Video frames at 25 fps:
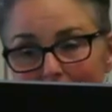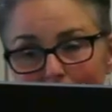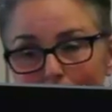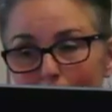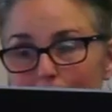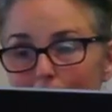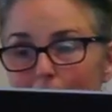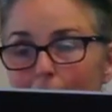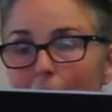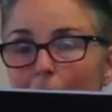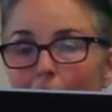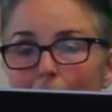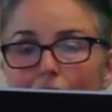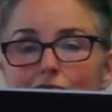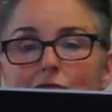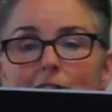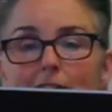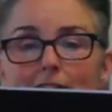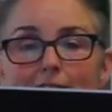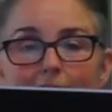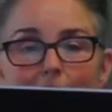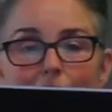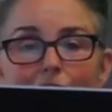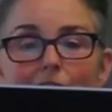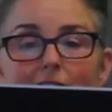Some of them got
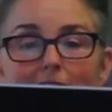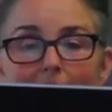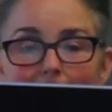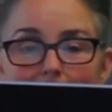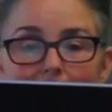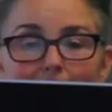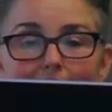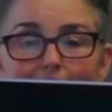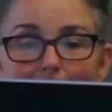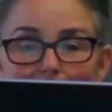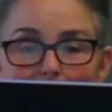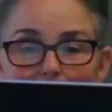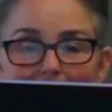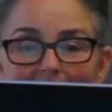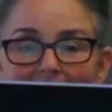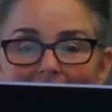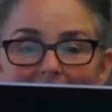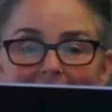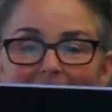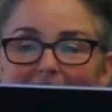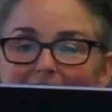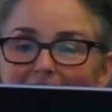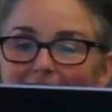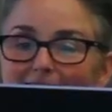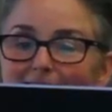really, really into it.
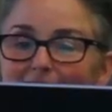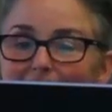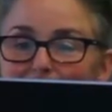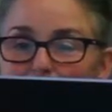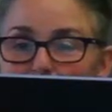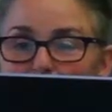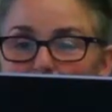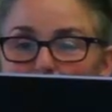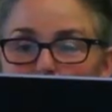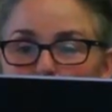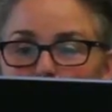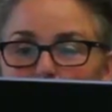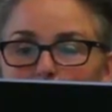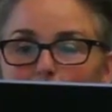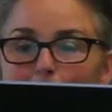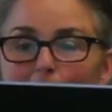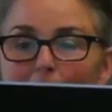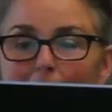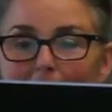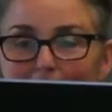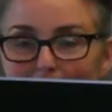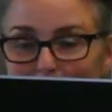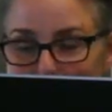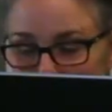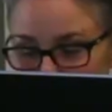So these were some of the blind